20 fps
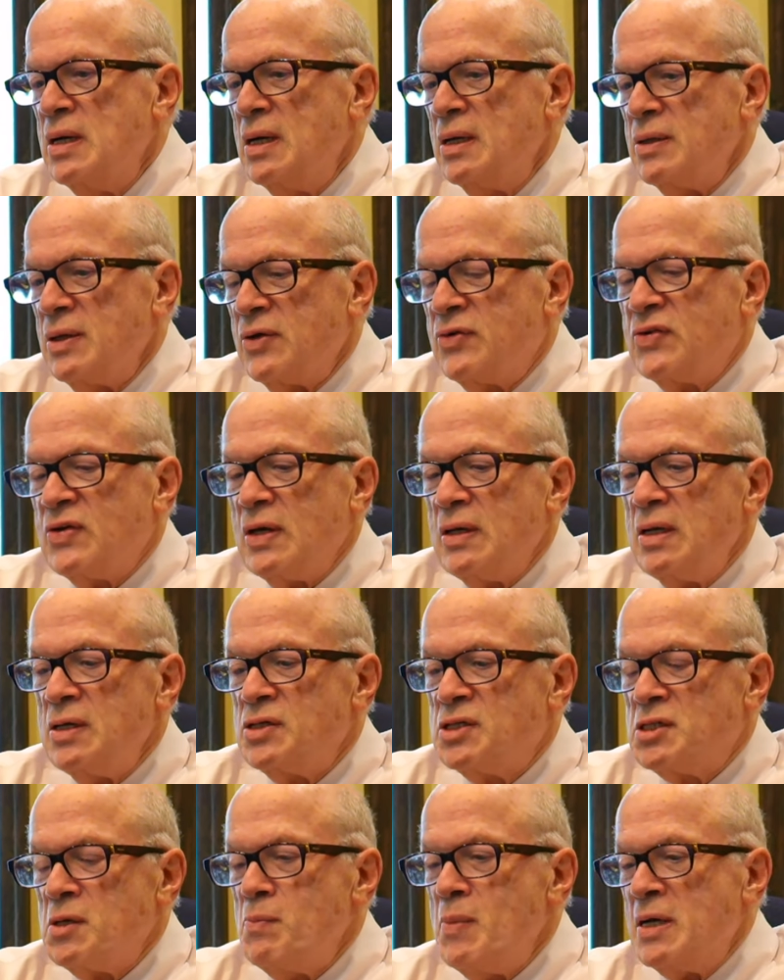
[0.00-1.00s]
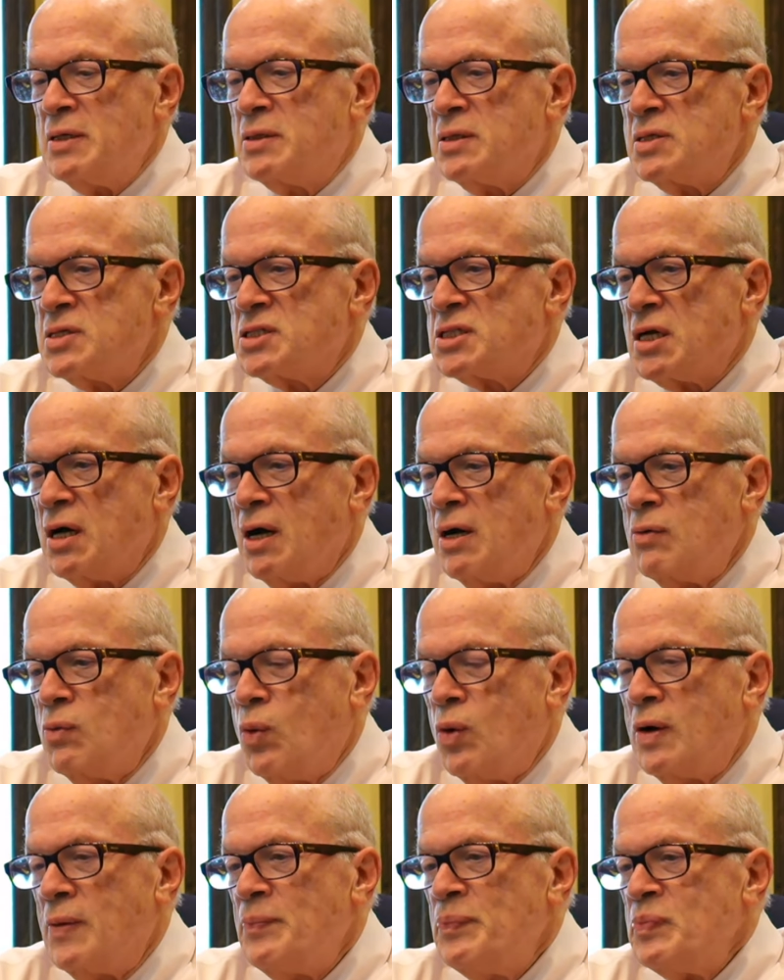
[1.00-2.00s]
Let's say they cemented a
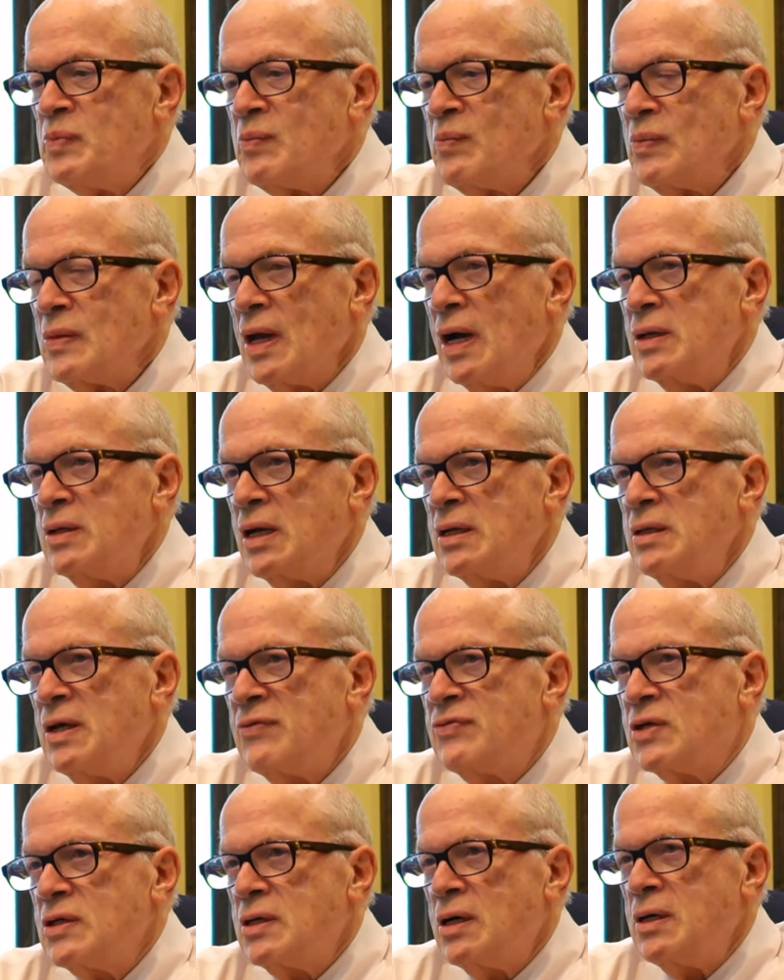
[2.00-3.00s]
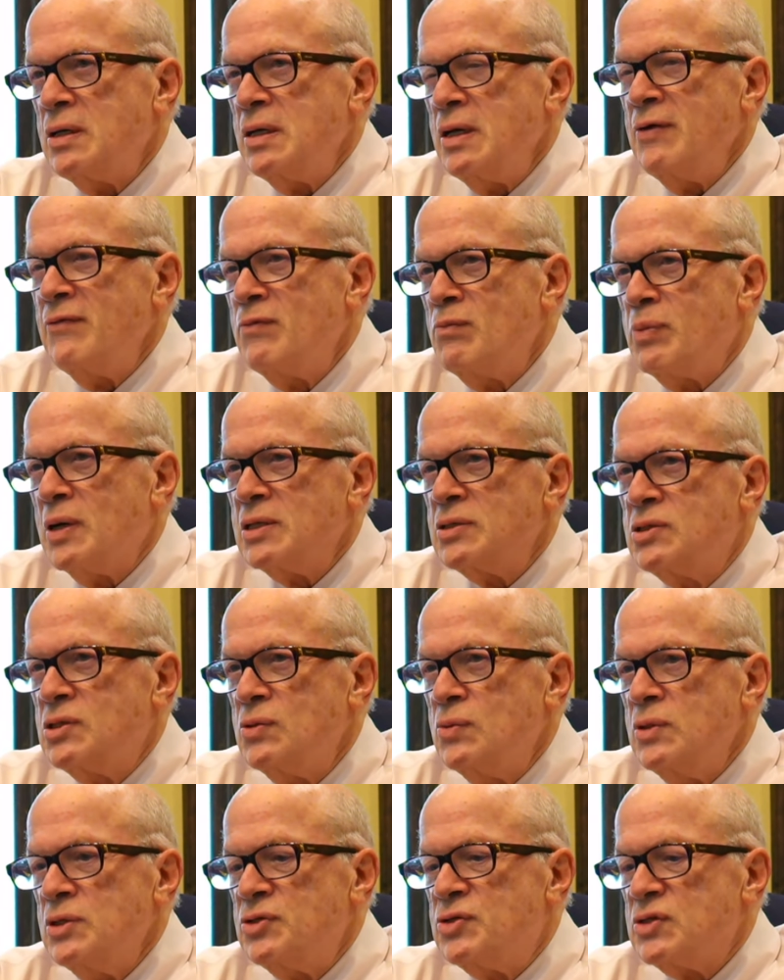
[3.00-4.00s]
sidewalk and they left it uneven by
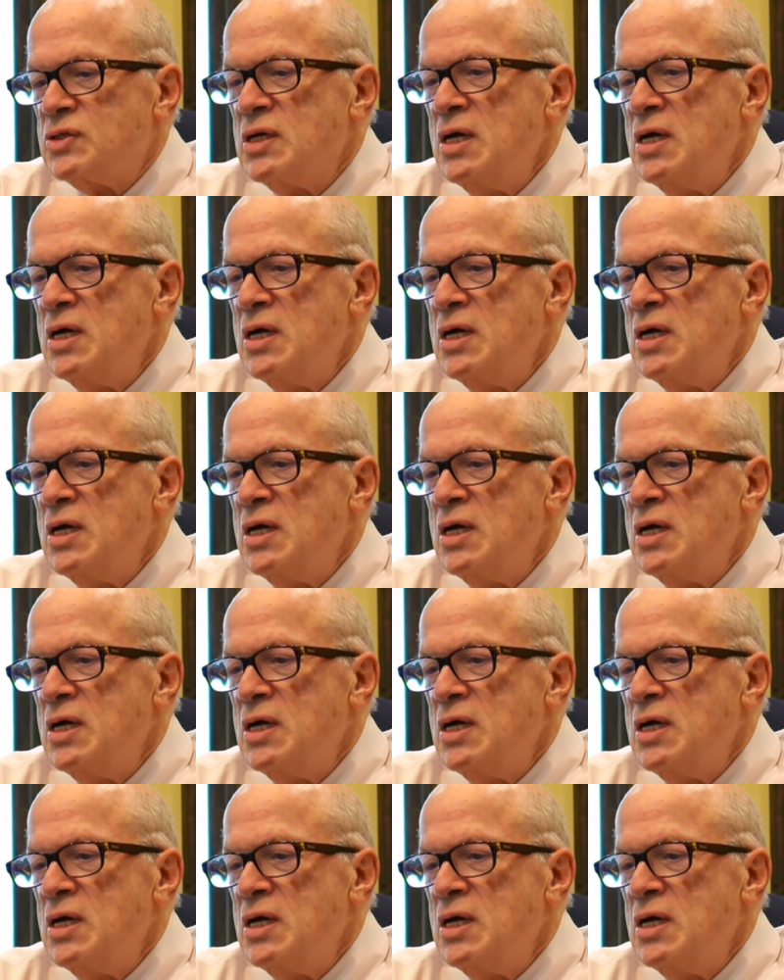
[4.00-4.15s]
2 inches.